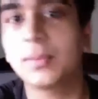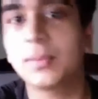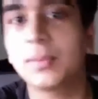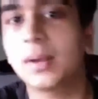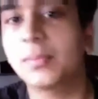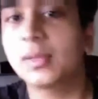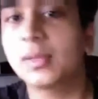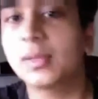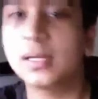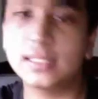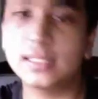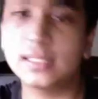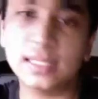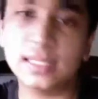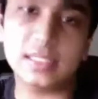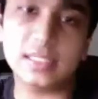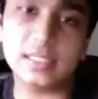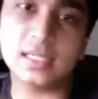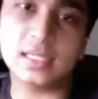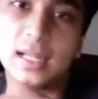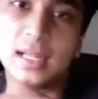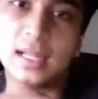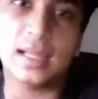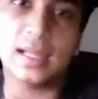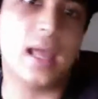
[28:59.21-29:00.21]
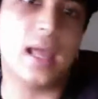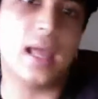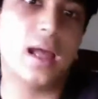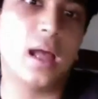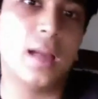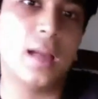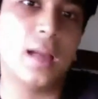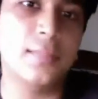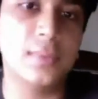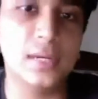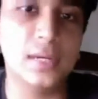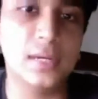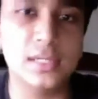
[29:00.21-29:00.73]
But I'm going to teach it again.
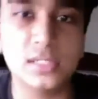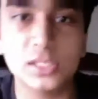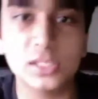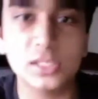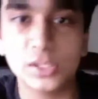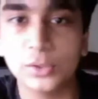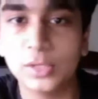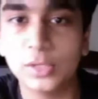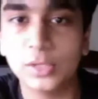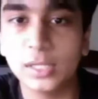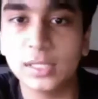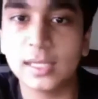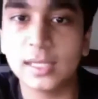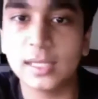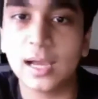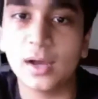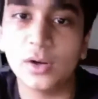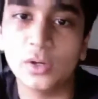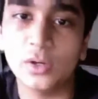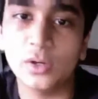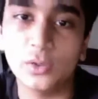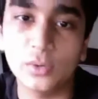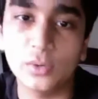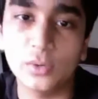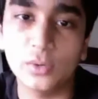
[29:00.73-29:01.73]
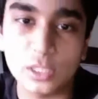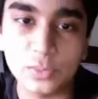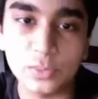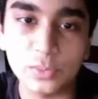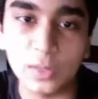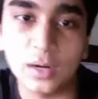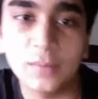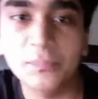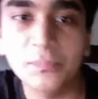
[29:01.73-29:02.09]
I'm going to teach you how to do it as well.